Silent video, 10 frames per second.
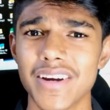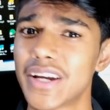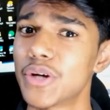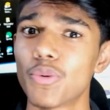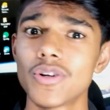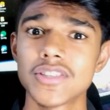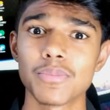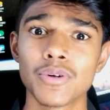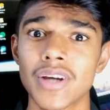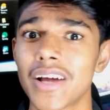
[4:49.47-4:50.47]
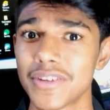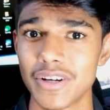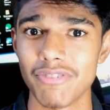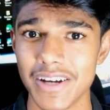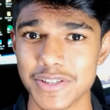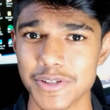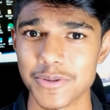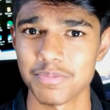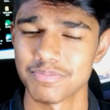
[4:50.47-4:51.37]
and it won't support other devices.